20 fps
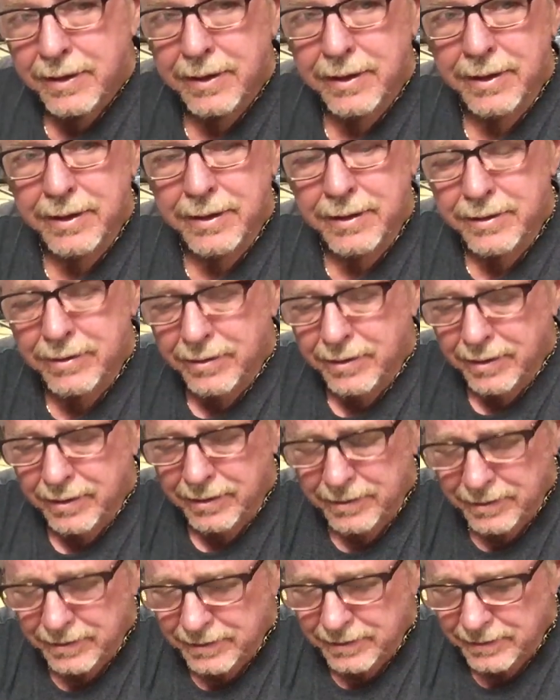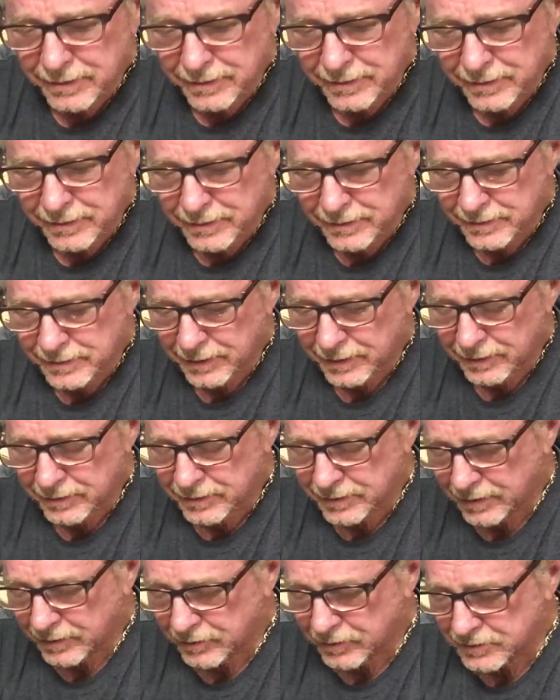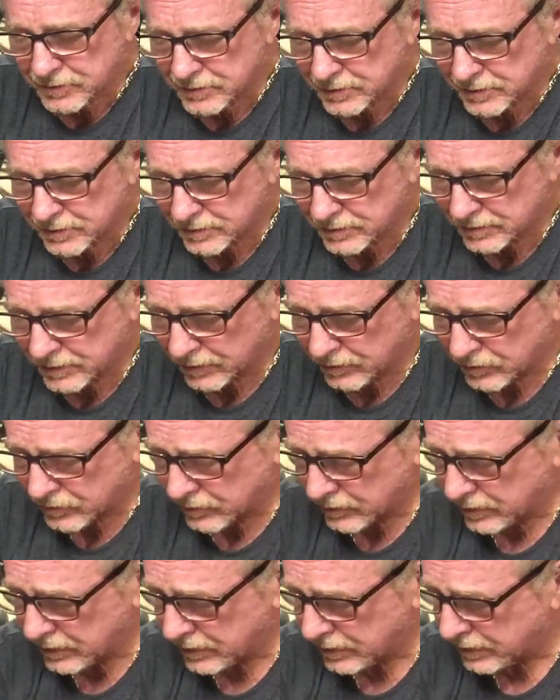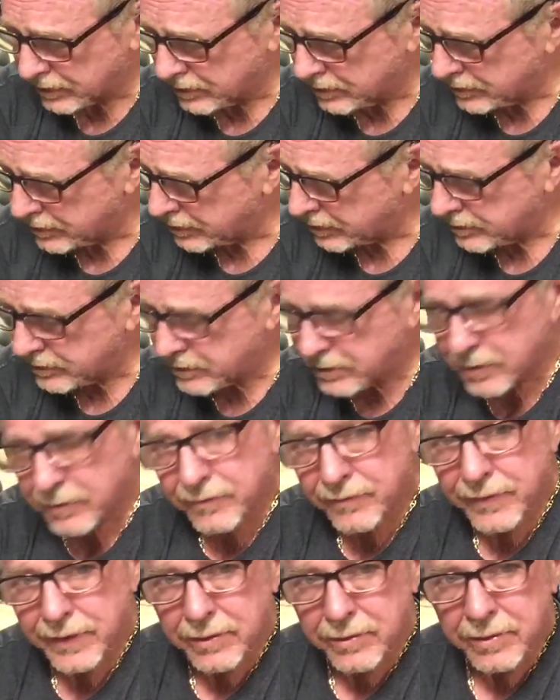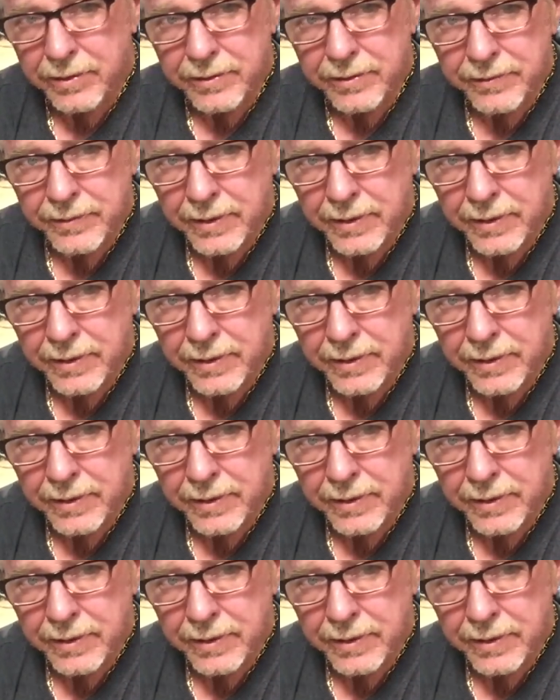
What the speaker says: and that was really good. Confederate,